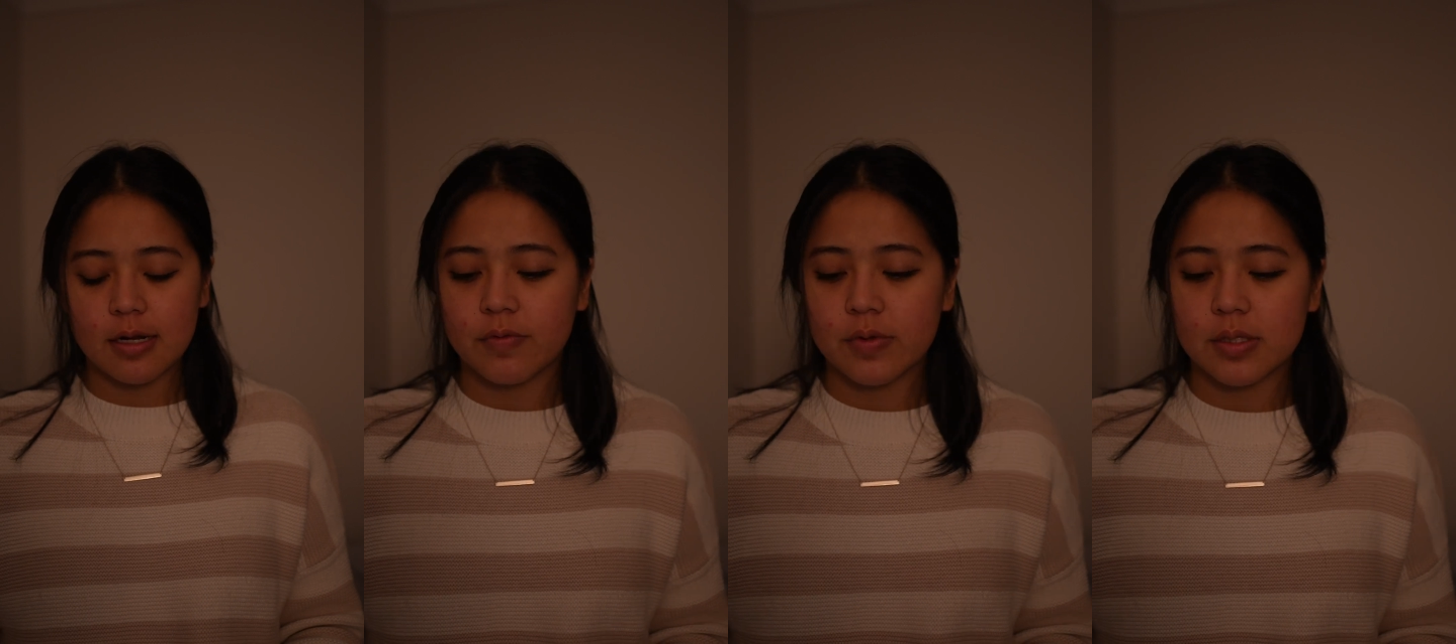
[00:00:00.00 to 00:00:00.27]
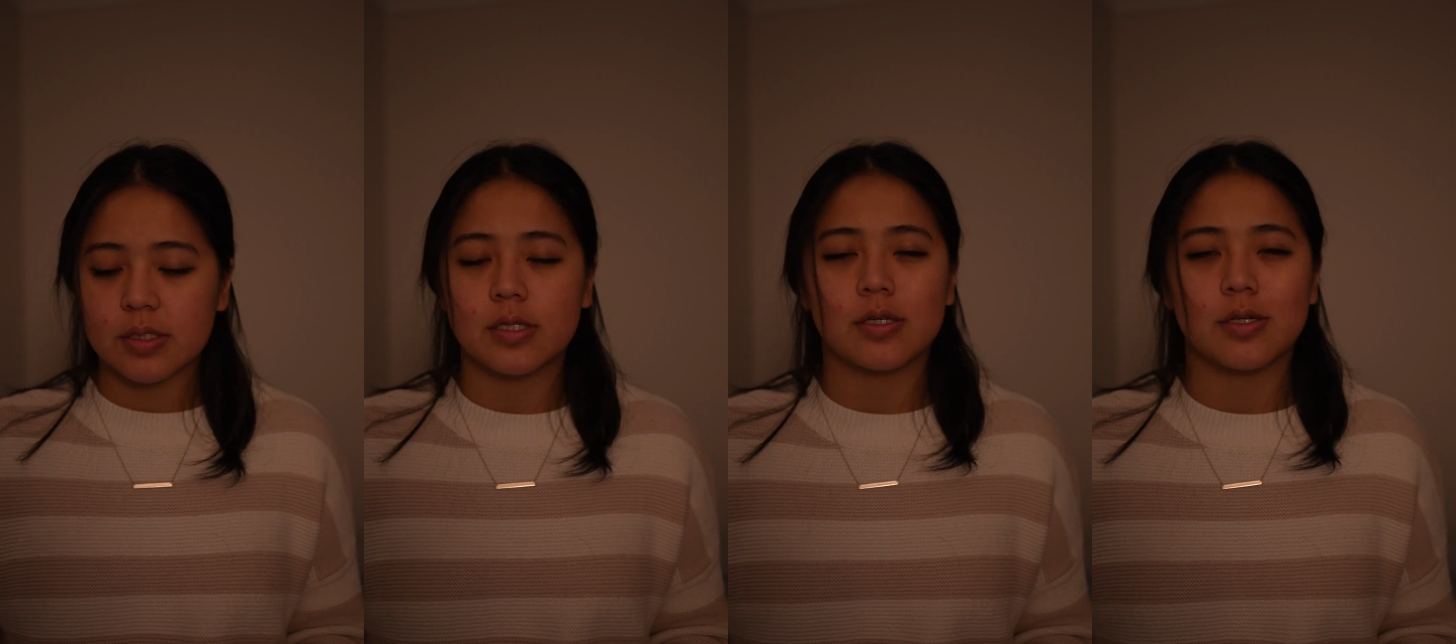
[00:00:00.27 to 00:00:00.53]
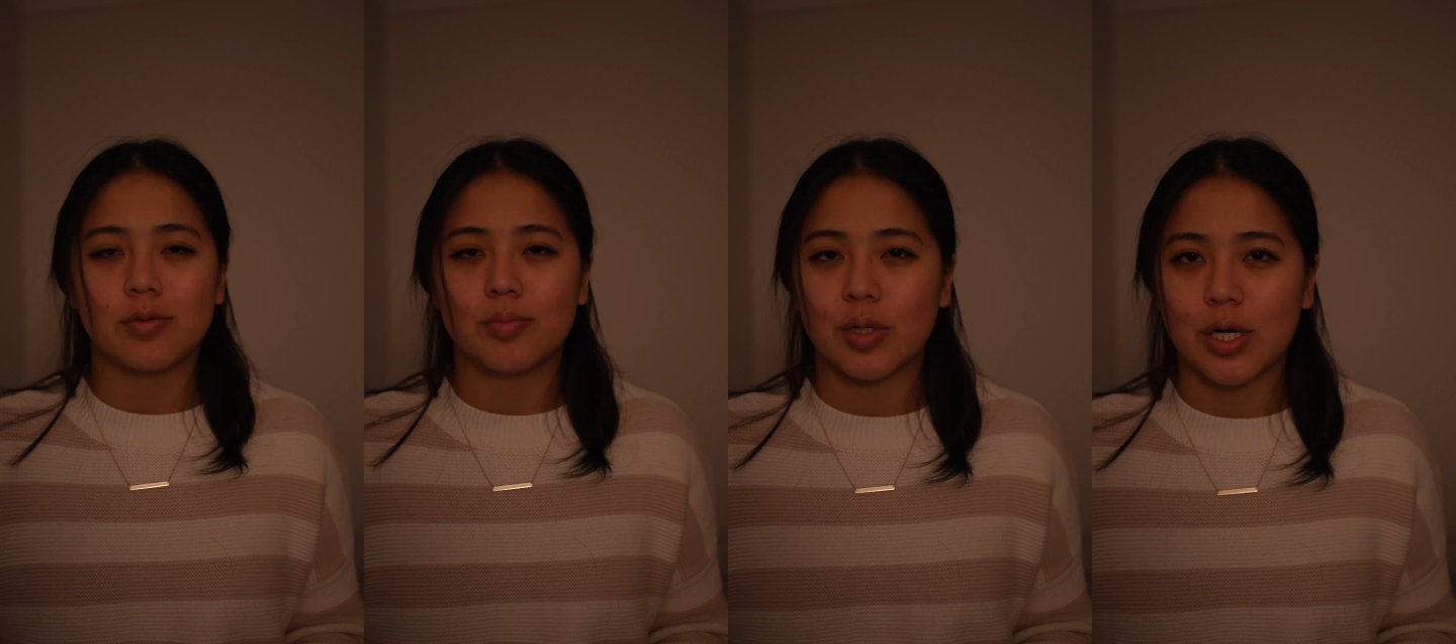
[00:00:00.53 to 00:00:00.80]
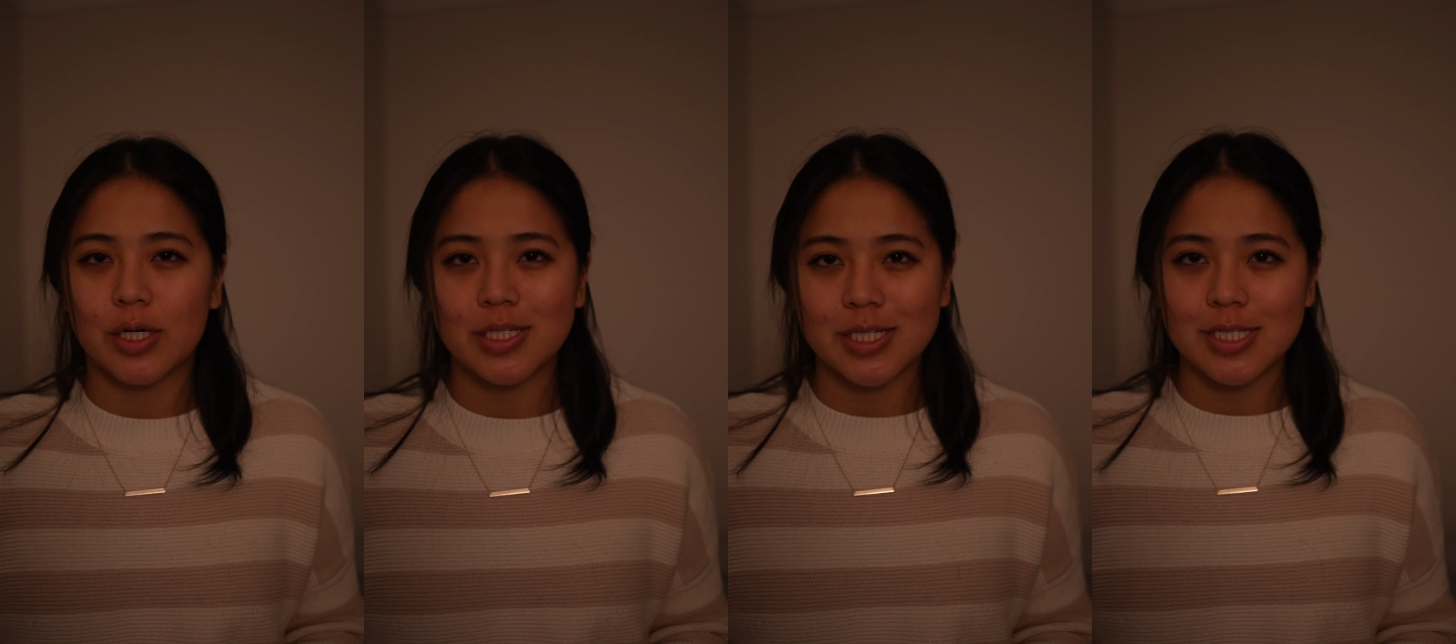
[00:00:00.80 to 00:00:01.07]
It feels a little bit
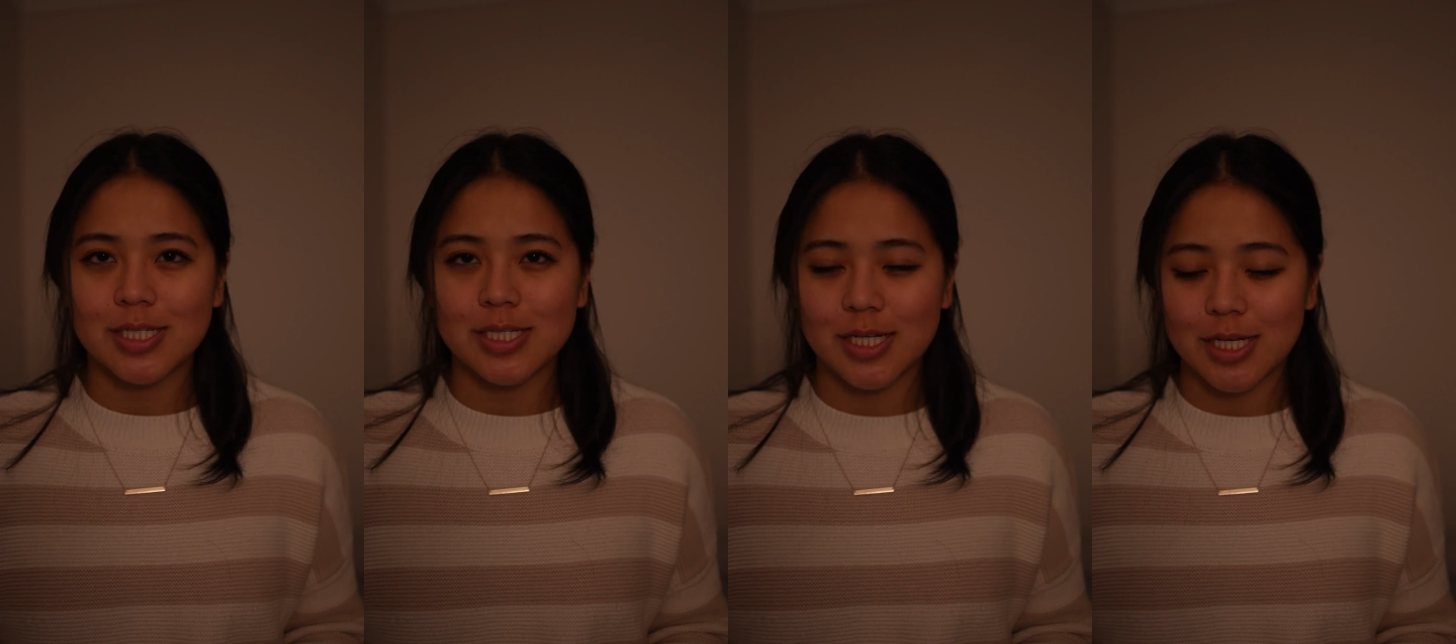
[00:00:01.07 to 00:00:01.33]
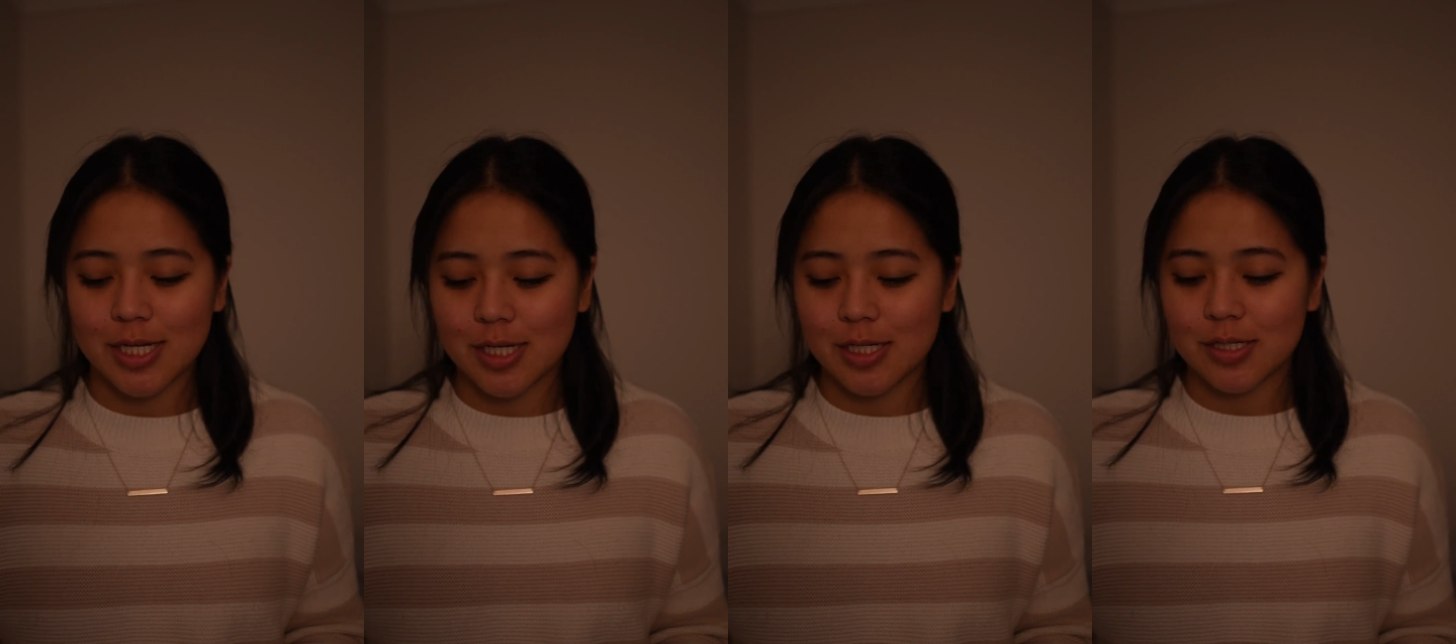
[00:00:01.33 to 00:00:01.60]
artistic,